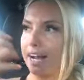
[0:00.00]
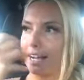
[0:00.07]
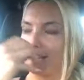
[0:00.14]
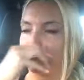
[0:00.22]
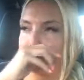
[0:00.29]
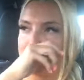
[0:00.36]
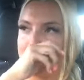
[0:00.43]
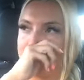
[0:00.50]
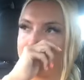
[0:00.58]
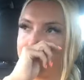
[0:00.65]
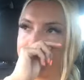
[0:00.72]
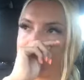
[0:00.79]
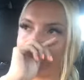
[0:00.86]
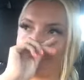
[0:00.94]
into my
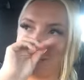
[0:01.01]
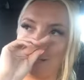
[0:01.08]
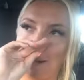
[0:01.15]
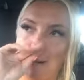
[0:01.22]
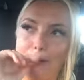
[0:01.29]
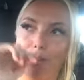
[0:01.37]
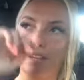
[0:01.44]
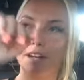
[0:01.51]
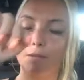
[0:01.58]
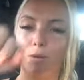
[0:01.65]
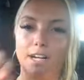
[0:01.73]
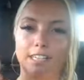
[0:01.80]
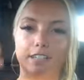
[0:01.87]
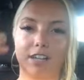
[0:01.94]
mind. But I knew that I
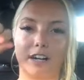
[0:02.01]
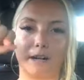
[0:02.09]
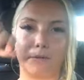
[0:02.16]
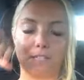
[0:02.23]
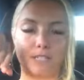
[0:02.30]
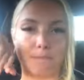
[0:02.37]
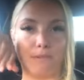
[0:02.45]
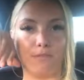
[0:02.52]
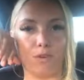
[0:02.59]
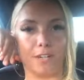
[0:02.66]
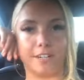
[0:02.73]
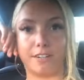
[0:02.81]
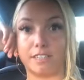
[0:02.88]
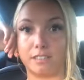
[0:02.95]
wanted to talk about this before
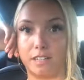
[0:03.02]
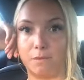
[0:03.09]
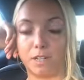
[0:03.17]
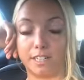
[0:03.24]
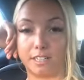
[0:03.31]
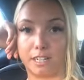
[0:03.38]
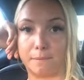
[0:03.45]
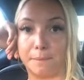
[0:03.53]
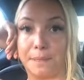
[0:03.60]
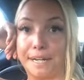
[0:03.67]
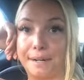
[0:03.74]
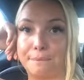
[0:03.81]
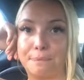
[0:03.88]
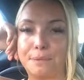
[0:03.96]
yoga, so I want to talk about it
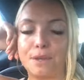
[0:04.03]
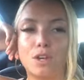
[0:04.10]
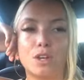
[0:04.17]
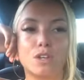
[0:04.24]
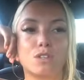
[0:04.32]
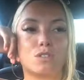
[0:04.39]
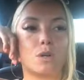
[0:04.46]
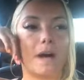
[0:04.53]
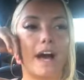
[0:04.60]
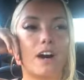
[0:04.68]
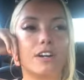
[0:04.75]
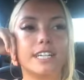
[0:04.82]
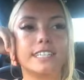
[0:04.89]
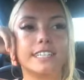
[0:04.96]
now. So, how
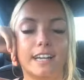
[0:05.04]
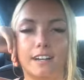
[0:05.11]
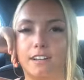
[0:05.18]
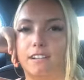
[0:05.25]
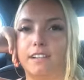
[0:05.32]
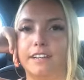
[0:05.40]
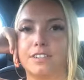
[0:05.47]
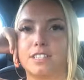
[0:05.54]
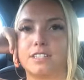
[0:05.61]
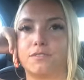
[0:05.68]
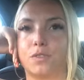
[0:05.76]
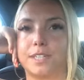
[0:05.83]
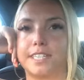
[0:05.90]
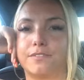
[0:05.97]
to tell if it's the
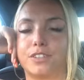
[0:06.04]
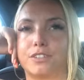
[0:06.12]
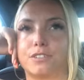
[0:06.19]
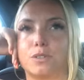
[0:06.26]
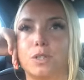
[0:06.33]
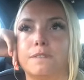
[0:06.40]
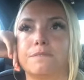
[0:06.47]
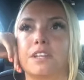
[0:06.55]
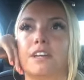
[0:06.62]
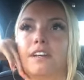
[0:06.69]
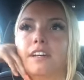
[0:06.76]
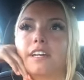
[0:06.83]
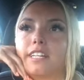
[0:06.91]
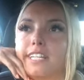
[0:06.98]
voice of your soul?
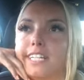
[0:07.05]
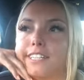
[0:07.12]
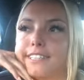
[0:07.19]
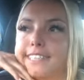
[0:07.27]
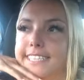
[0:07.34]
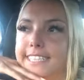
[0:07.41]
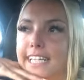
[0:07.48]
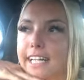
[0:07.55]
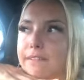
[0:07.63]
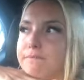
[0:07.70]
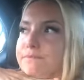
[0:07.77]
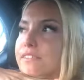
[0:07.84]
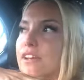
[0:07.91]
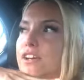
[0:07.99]
Here's the thing
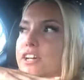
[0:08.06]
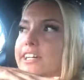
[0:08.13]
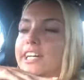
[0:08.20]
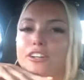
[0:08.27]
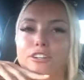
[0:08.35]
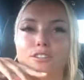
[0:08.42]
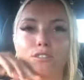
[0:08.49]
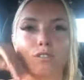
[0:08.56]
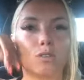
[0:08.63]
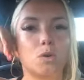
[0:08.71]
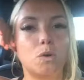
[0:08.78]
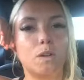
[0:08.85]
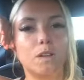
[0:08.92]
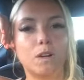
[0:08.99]
your
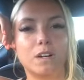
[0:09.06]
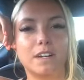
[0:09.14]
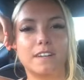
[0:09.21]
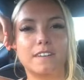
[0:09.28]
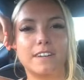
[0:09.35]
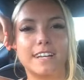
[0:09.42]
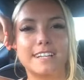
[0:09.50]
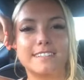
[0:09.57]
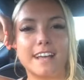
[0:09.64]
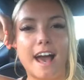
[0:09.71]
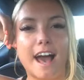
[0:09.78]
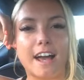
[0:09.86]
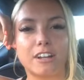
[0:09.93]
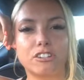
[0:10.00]
soul is
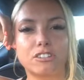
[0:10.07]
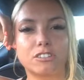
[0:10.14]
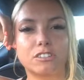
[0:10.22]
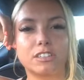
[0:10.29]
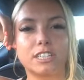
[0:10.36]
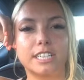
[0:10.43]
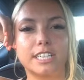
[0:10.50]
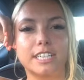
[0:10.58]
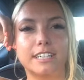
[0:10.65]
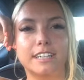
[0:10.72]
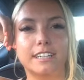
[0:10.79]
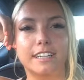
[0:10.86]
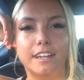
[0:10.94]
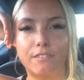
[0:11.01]
actually
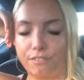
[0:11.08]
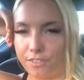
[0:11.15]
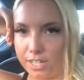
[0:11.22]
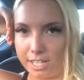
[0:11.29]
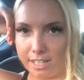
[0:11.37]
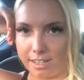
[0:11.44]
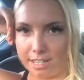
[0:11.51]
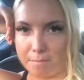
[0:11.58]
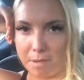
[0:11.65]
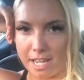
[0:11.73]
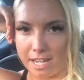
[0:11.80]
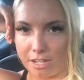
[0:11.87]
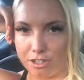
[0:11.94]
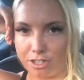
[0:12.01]
infinitely
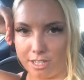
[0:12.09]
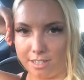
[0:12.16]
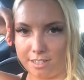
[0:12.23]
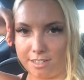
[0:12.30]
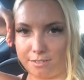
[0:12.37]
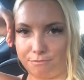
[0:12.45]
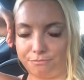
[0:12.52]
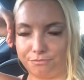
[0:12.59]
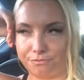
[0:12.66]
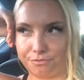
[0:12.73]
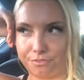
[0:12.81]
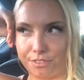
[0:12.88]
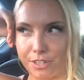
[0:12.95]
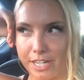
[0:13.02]
patient.
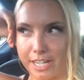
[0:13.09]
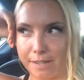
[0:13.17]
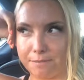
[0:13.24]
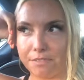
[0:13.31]
Okay?